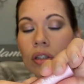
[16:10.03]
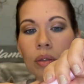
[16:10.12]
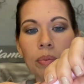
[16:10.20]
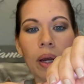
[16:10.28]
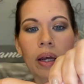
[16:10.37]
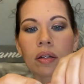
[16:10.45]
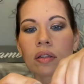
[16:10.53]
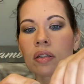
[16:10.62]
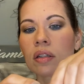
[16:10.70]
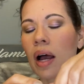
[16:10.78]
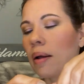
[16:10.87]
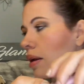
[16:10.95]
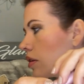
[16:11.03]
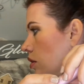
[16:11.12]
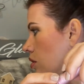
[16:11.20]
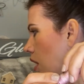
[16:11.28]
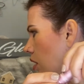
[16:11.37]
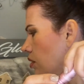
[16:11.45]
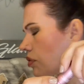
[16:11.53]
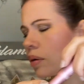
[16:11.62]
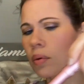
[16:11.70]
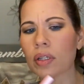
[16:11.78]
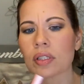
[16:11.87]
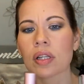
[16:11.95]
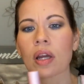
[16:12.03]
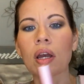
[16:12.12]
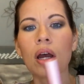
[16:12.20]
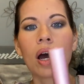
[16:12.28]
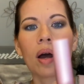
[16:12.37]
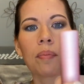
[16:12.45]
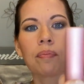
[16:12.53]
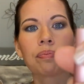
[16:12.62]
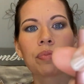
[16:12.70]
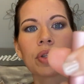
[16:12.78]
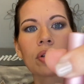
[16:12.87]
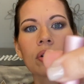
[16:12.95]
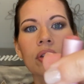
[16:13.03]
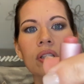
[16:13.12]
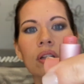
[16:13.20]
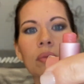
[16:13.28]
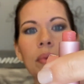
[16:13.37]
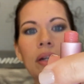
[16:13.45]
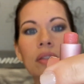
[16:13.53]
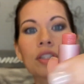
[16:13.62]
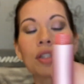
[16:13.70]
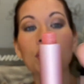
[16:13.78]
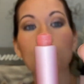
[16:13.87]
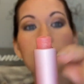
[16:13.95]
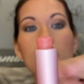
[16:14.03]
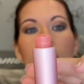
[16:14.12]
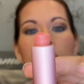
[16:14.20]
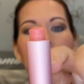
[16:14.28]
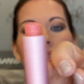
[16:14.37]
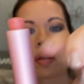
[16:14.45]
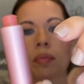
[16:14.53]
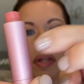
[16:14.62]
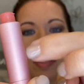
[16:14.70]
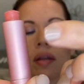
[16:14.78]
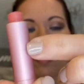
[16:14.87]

petal, there's all different ones, but they're in these little metal tubes. These are the mini